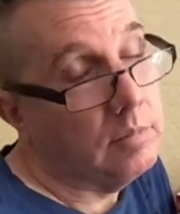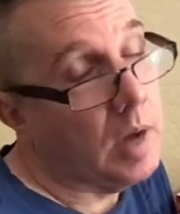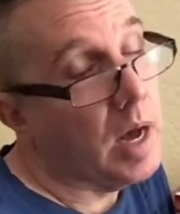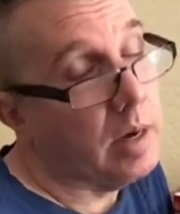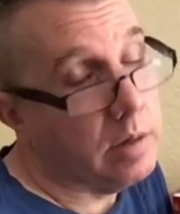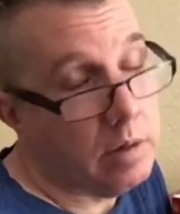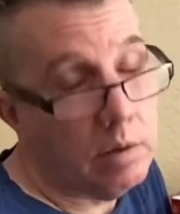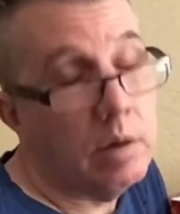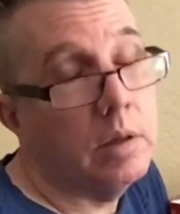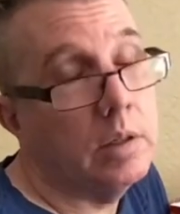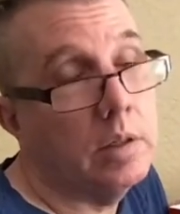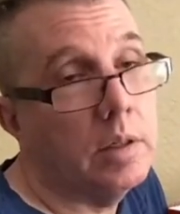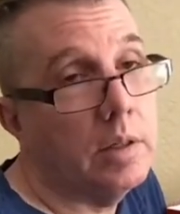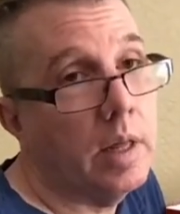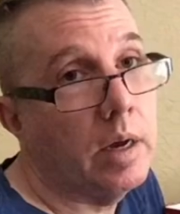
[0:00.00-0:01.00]
I don't know how
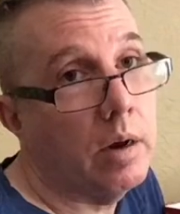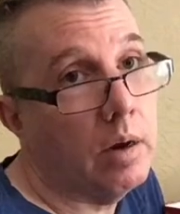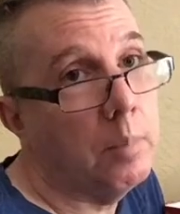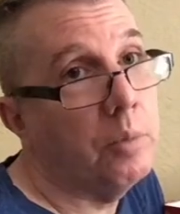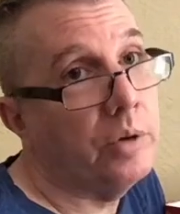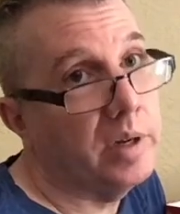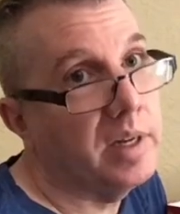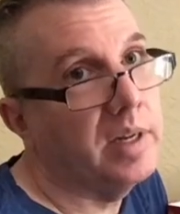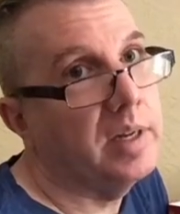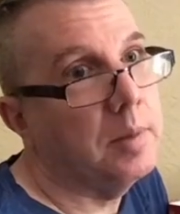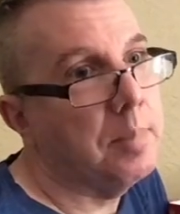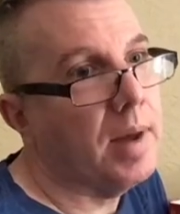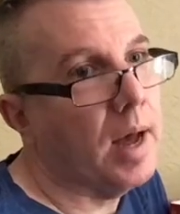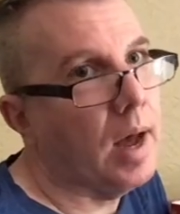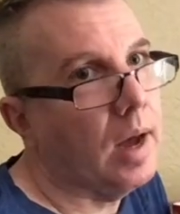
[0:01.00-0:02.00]
good they are at bringing it
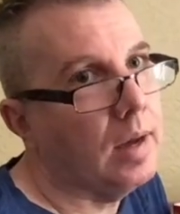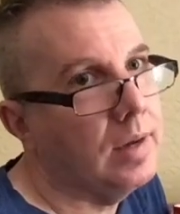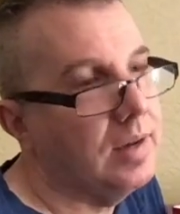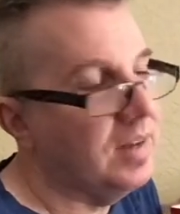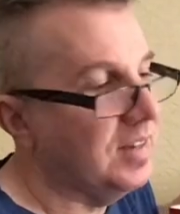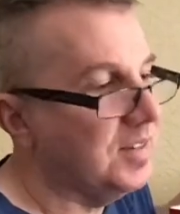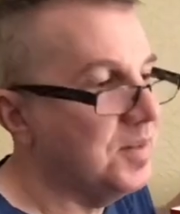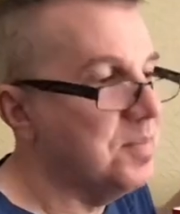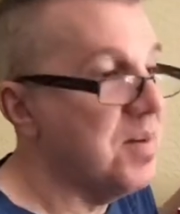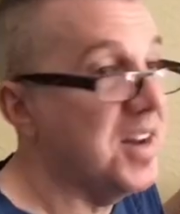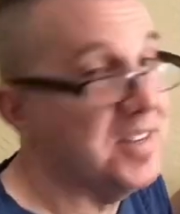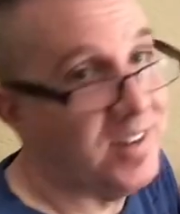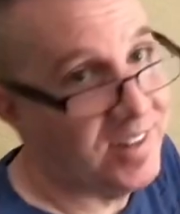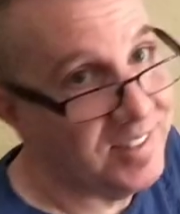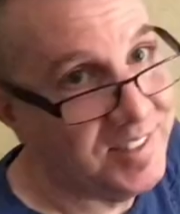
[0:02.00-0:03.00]
back, because my dogs